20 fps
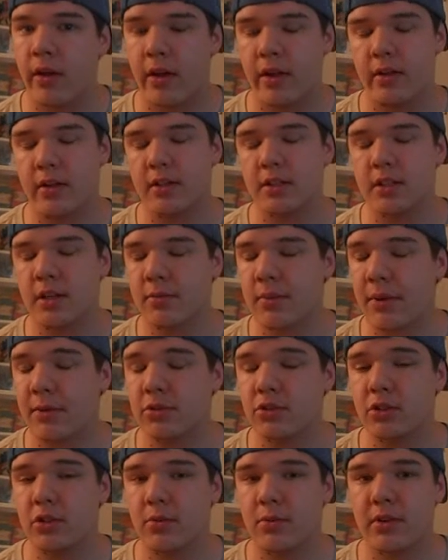and this time I'm
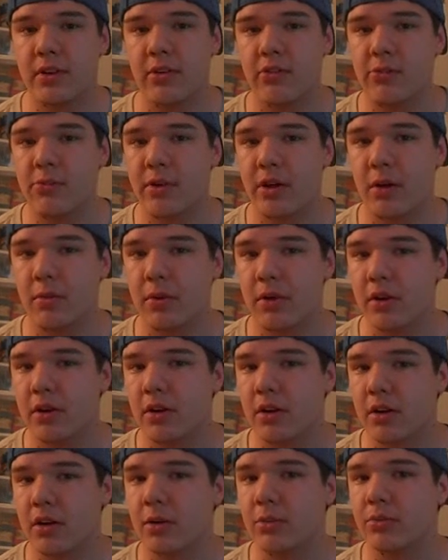actually gonna be giving my
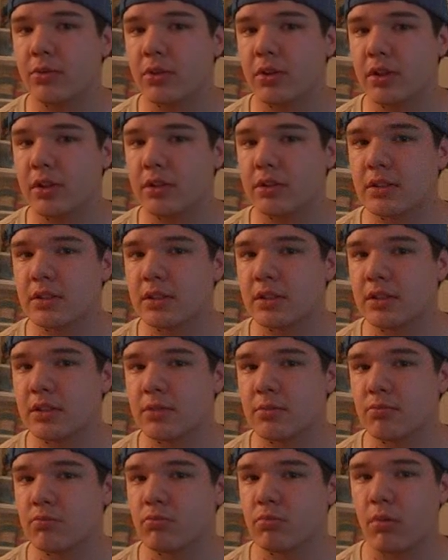opinion on a couple of things. This is
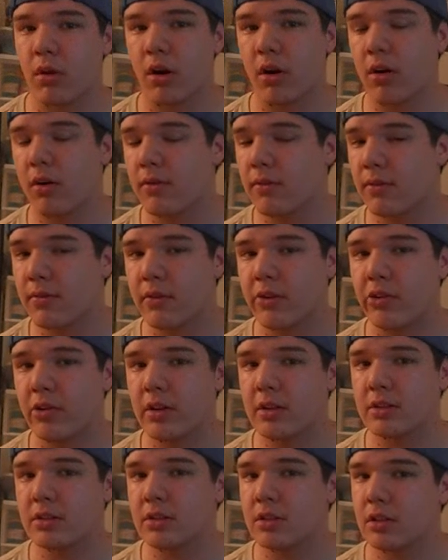part of the
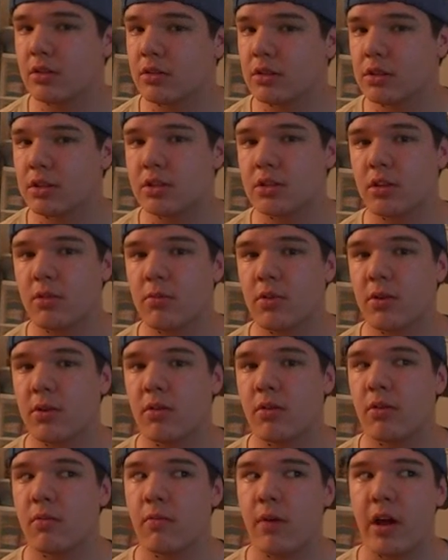vlog, so this is gonna
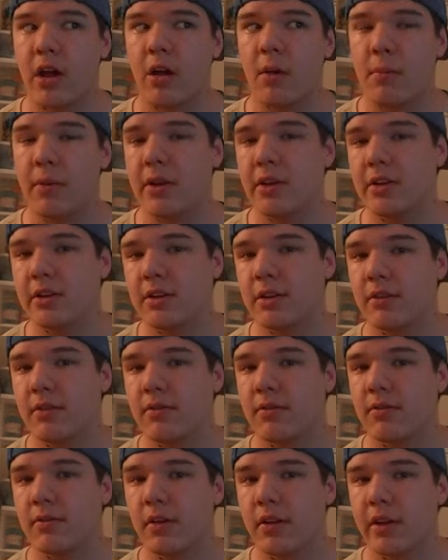be my opinionative
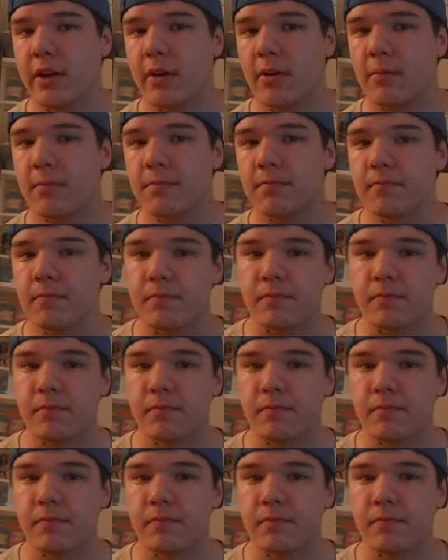video.